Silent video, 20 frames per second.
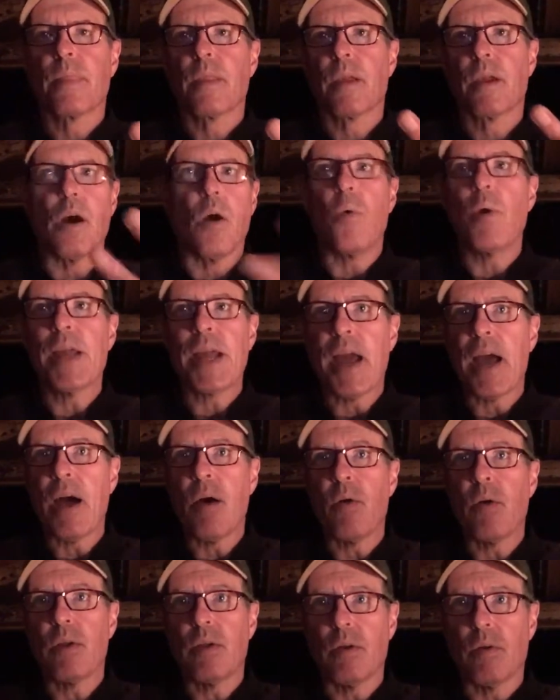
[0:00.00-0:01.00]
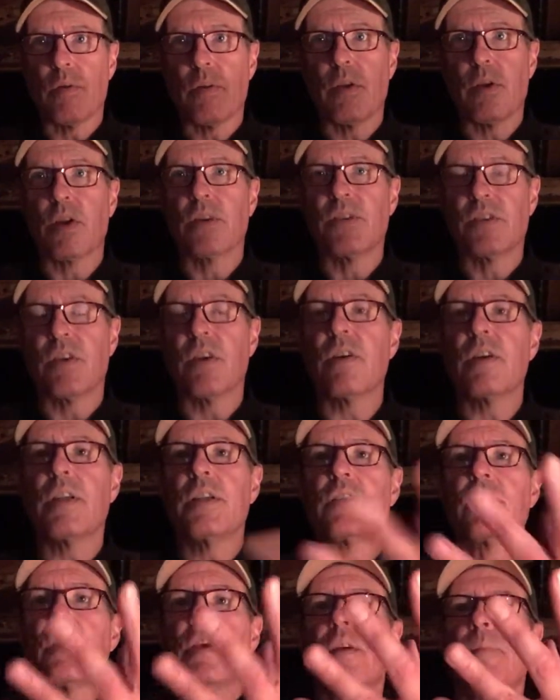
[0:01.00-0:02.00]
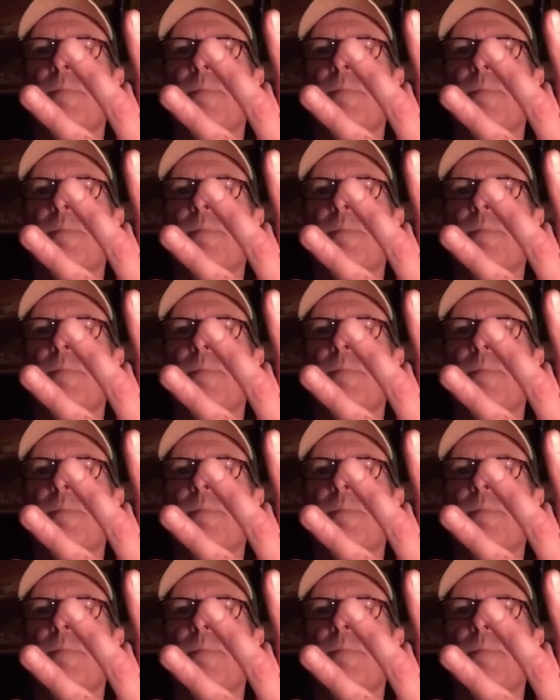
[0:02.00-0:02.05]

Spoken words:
going out. Your concern is